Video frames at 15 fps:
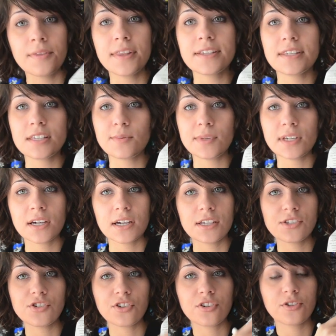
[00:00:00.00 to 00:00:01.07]
This is
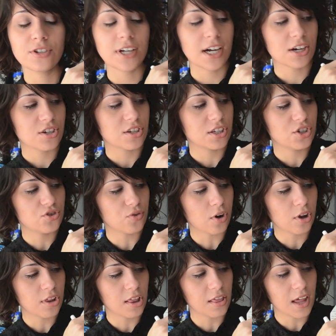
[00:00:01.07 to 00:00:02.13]
because you're going to actually draw
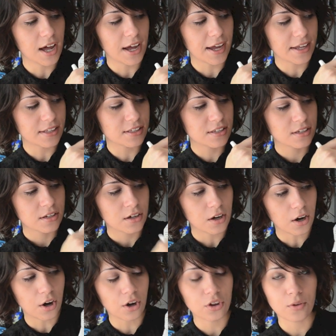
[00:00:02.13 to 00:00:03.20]
the lines
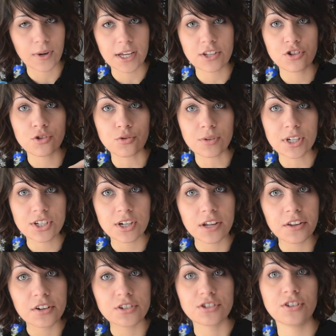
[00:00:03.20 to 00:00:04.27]
all the way to each
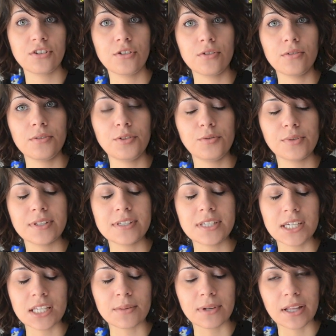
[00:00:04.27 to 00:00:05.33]
other, so you can
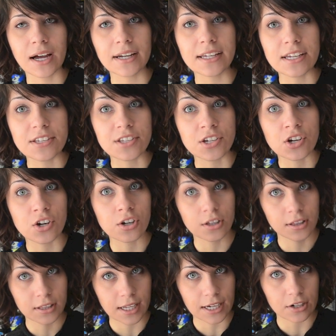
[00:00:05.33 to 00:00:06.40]
see them a lot easier
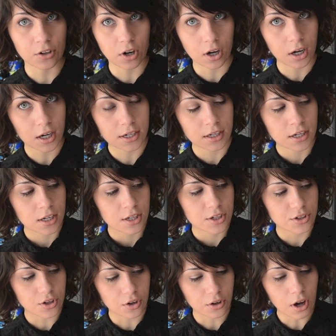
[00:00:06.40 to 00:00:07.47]
later on.
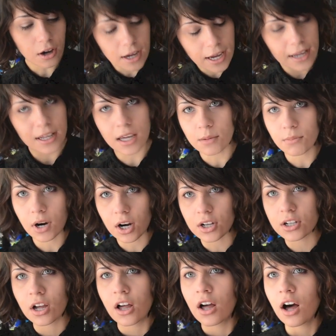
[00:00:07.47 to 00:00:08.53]
So go ahead and
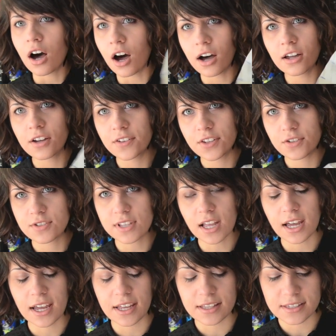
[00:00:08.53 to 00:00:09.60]
mark all of those
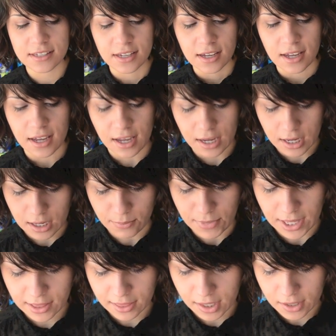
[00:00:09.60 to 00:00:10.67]
lines and
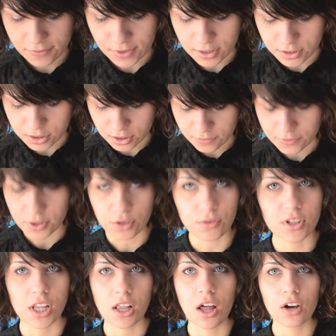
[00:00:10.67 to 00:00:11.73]
make life easier for you
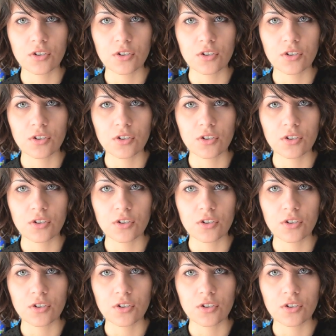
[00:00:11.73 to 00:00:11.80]
in the long